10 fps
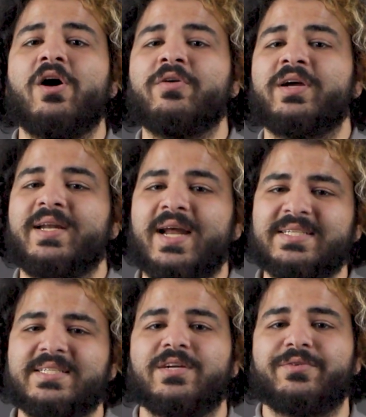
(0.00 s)
are a
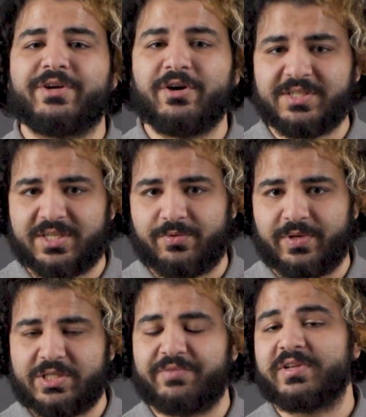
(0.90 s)
necessary
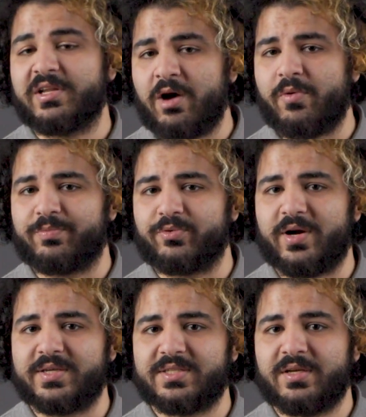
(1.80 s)
consequence of the lower
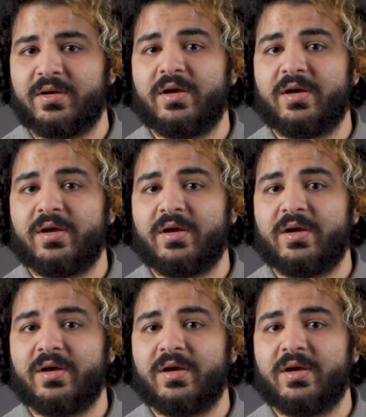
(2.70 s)
price.